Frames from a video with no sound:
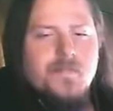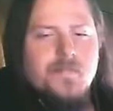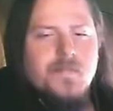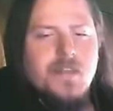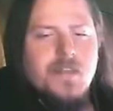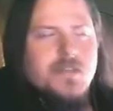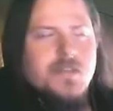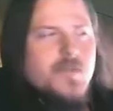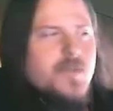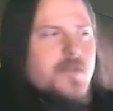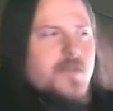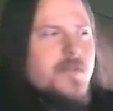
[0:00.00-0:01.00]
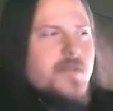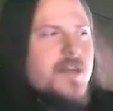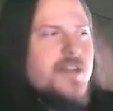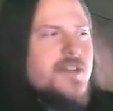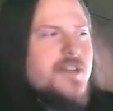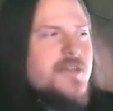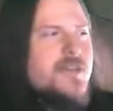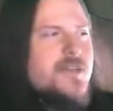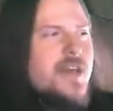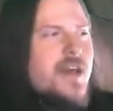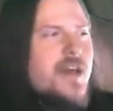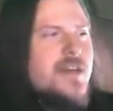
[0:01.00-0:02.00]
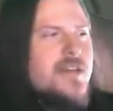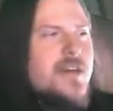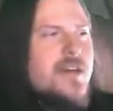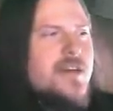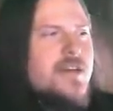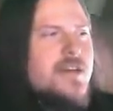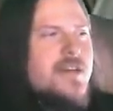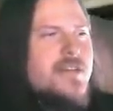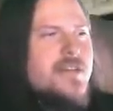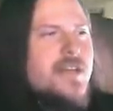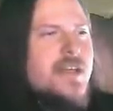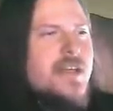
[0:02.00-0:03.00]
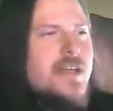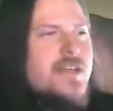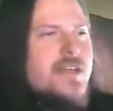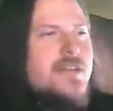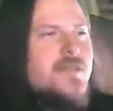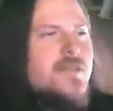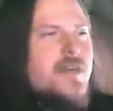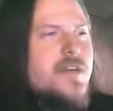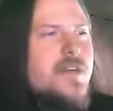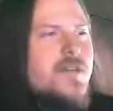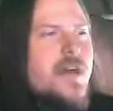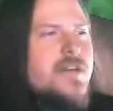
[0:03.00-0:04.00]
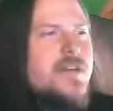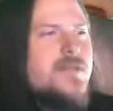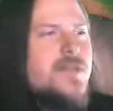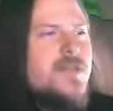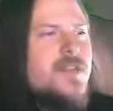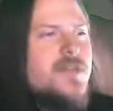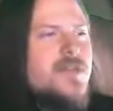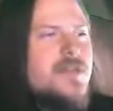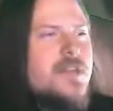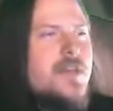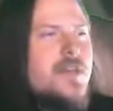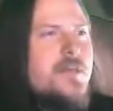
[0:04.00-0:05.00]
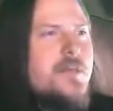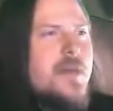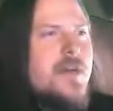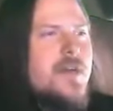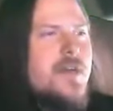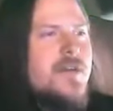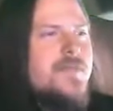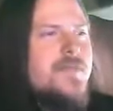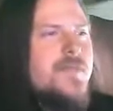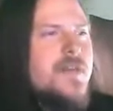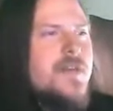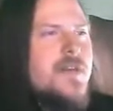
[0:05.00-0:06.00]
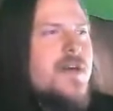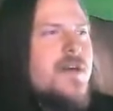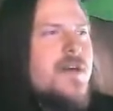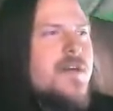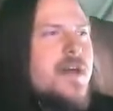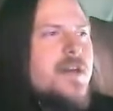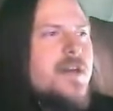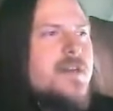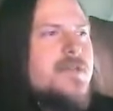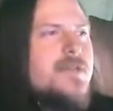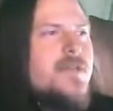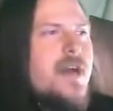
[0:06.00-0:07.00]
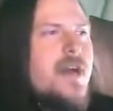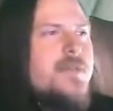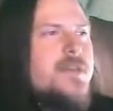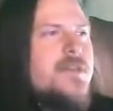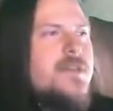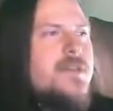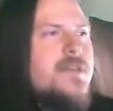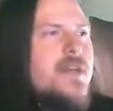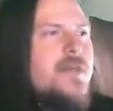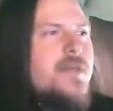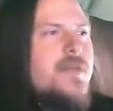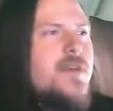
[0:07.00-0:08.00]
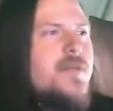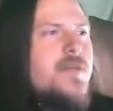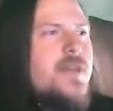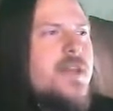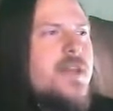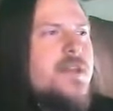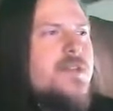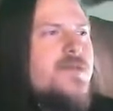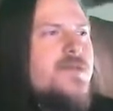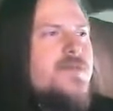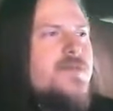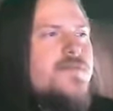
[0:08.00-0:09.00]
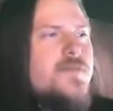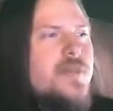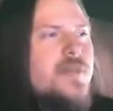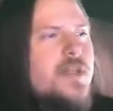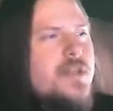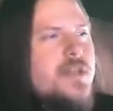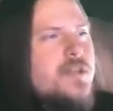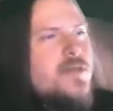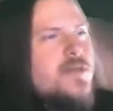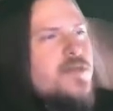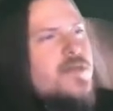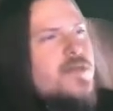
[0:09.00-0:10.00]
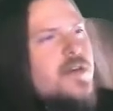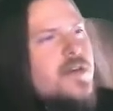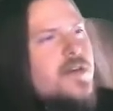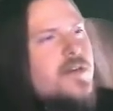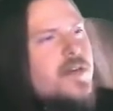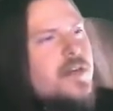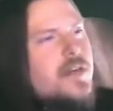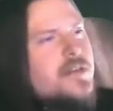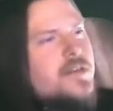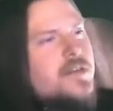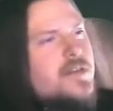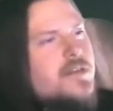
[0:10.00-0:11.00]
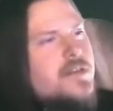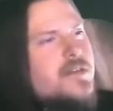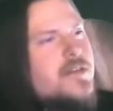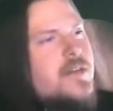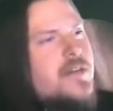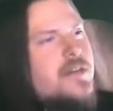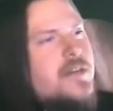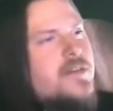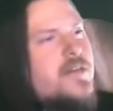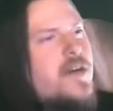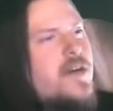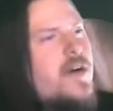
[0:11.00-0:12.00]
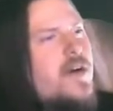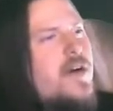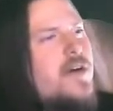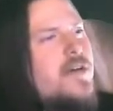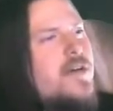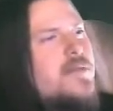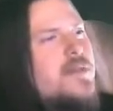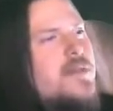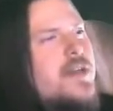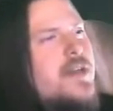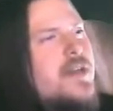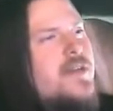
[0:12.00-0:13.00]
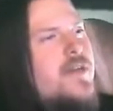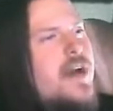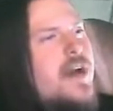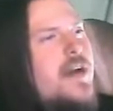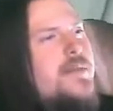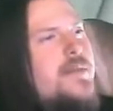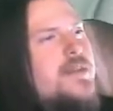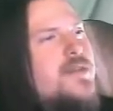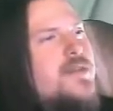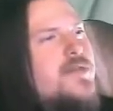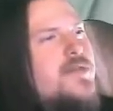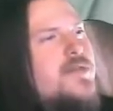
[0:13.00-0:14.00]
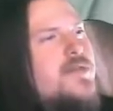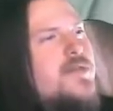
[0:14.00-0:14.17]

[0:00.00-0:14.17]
He's the one with blood issues. Yeah, yeah, clearly he's the one who has some issues. Let's help him out here. Okay, let's grab the that we know we need the tool. We need the tool. Okay, let's let's let's calmly grab the tool.